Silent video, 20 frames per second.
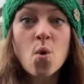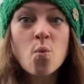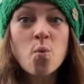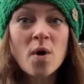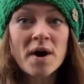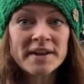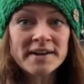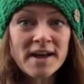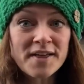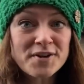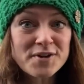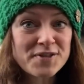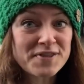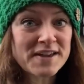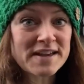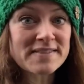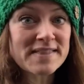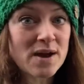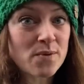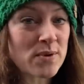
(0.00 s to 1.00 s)
One other
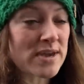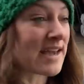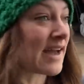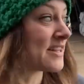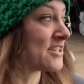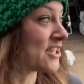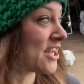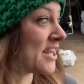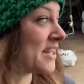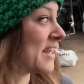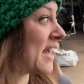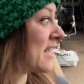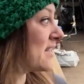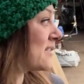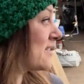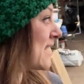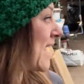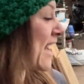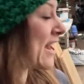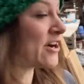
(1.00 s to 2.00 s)
thing that we got done on
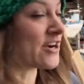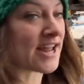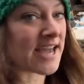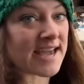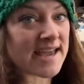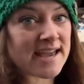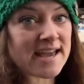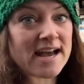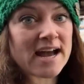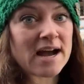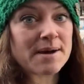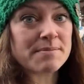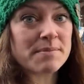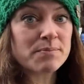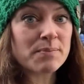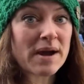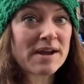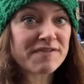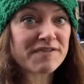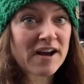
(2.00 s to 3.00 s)
Saturday, um,
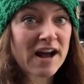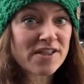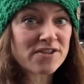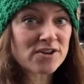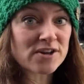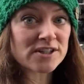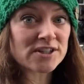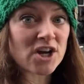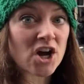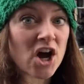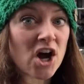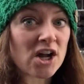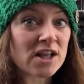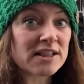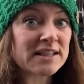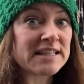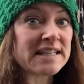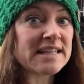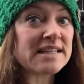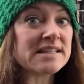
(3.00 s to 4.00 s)
my father-in-law
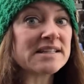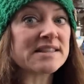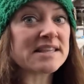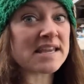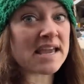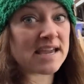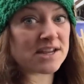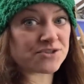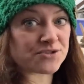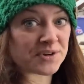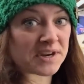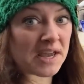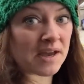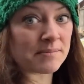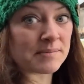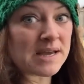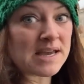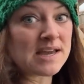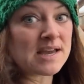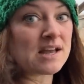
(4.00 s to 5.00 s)
cleaned the
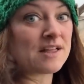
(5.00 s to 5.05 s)
atrium.